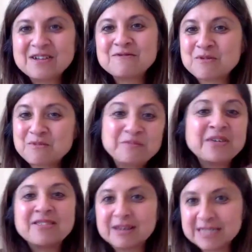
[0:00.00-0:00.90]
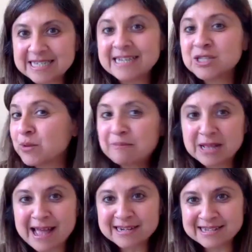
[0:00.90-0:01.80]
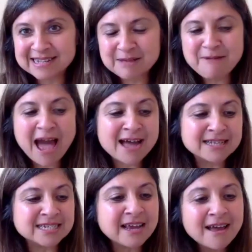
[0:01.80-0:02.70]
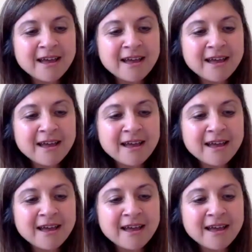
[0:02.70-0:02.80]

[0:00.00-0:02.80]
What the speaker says: from the seeds we planted in the past.